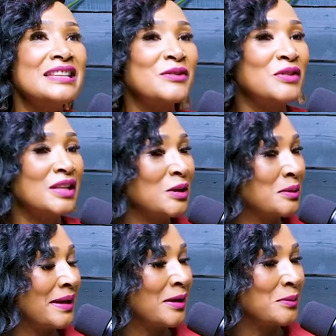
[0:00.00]
a video
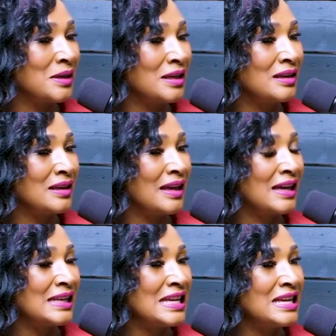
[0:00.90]
about me,
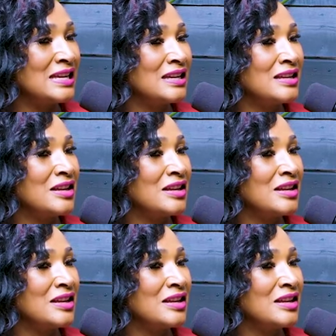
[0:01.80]
and he